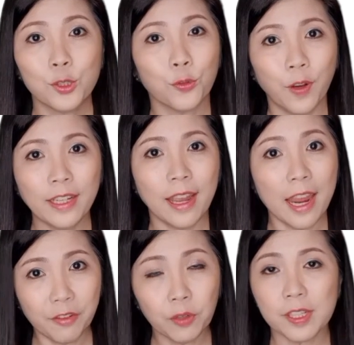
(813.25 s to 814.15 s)
To find
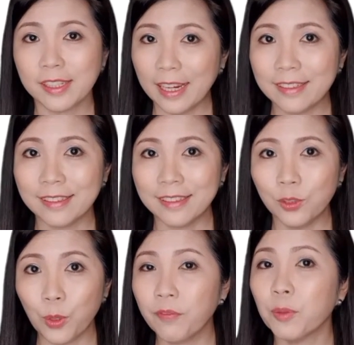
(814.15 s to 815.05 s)
the area of a
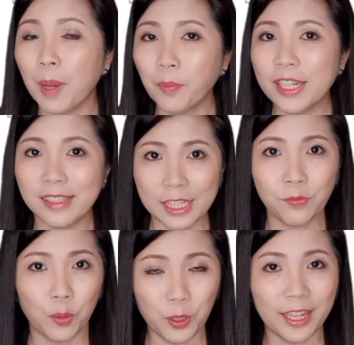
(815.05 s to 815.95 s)
sector, we have to memorize
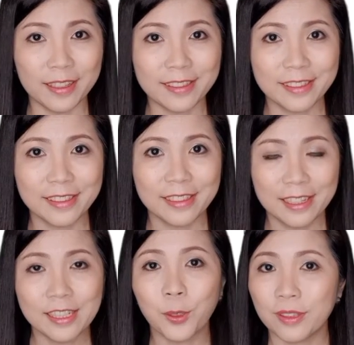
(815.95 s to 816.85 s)
this formula.
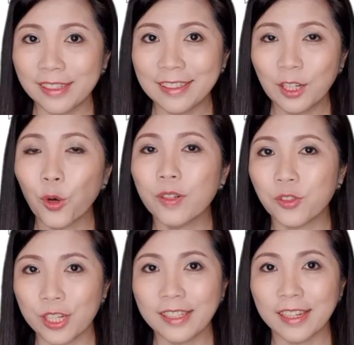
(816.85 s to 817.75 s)
So theta
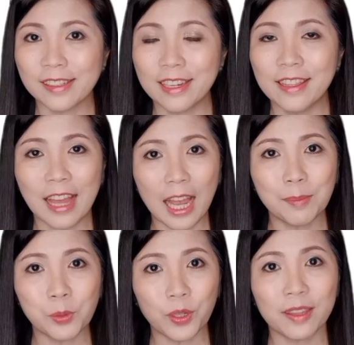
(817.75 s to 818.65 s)
over 360
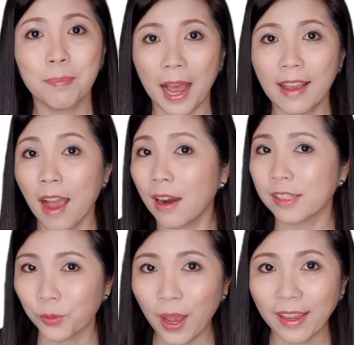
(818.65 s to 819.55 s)
times with pi
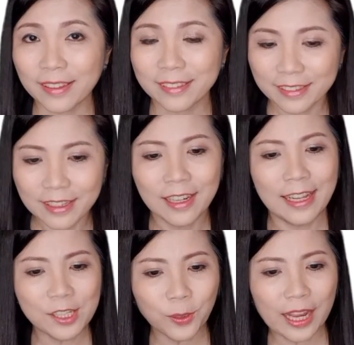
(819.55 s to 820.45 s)
r squared.
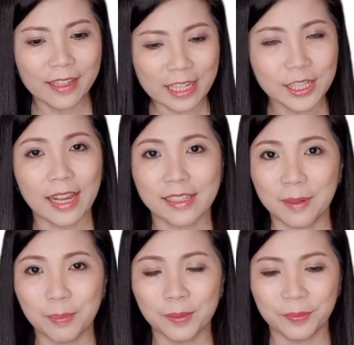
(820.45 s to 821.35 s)
Let's look at this
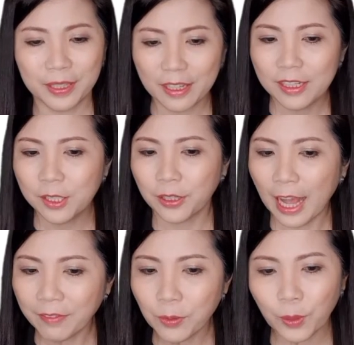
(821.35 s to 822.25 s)
example. So
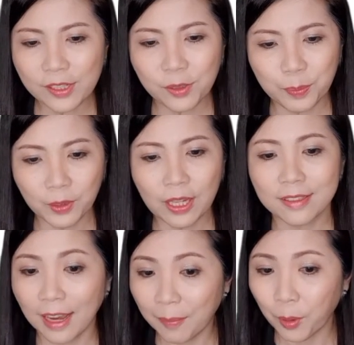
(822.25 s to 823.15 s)
Kevin wants to build
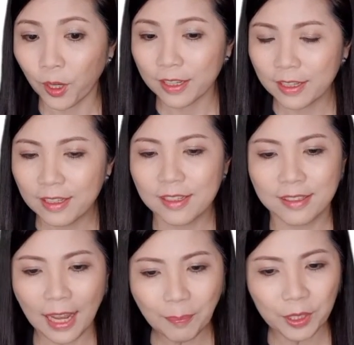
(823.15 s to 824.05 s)
a dartboard. The
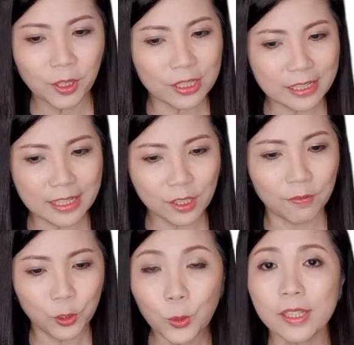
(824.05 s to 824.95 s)
dartboard consists
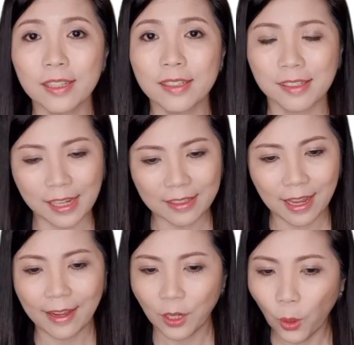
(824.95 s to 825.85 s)
of 2 circles
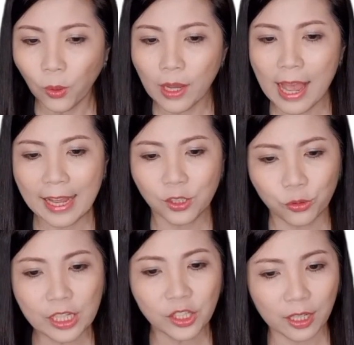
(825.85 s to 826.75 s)
centered at O and
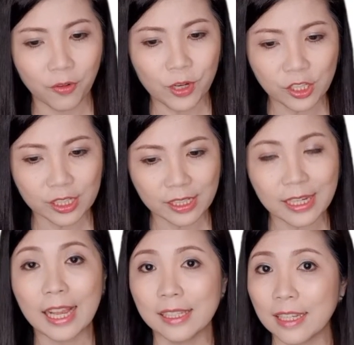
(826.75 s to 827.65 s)
3 shaded regions
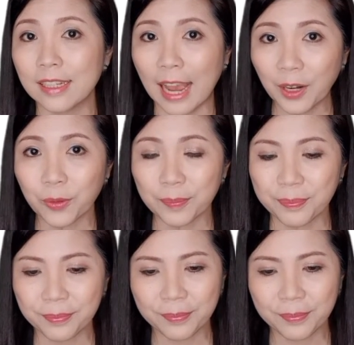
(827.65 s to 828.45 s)
as in the diagram.